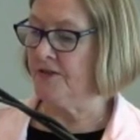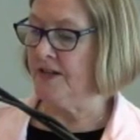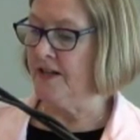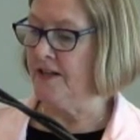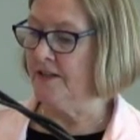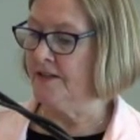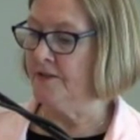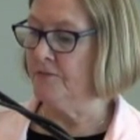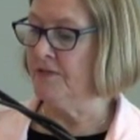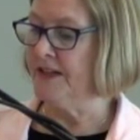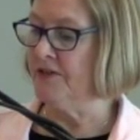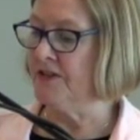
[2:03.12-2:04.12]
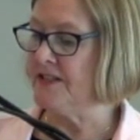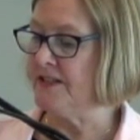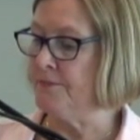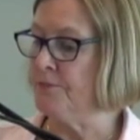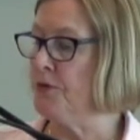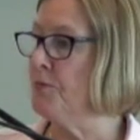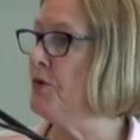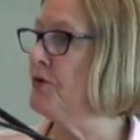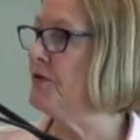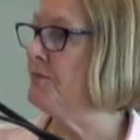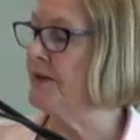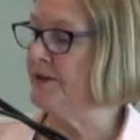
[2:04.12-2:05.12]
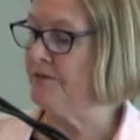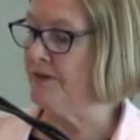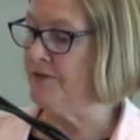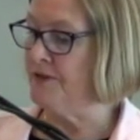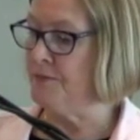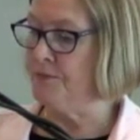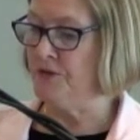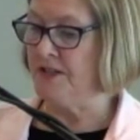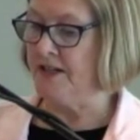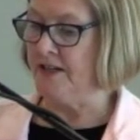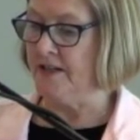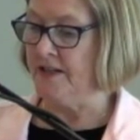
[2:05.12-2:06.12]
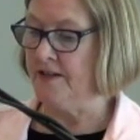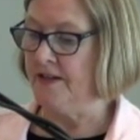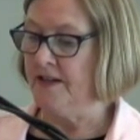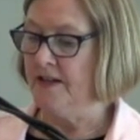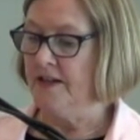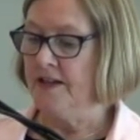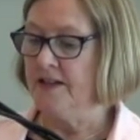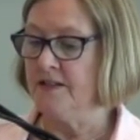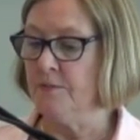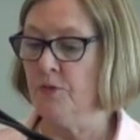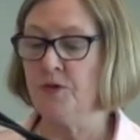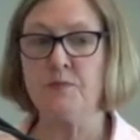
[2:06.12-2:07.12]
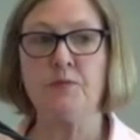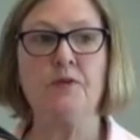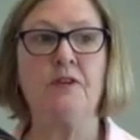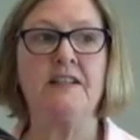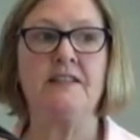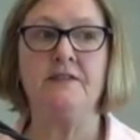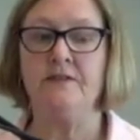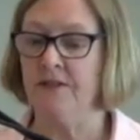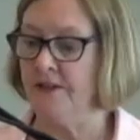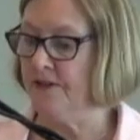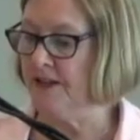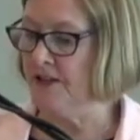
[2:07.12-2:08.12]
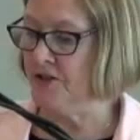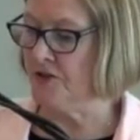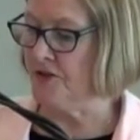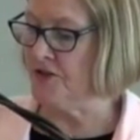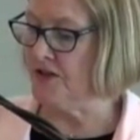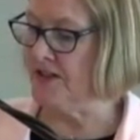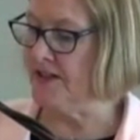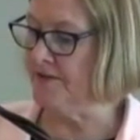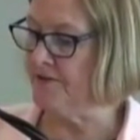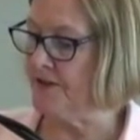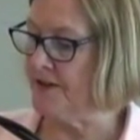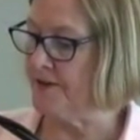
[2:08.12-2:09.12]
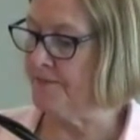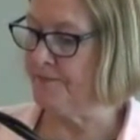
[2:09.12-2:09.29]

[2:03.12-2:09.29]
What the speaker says: Allen and rigorously promoted by Reverend Mutahi as the most progressive of any church in Africa.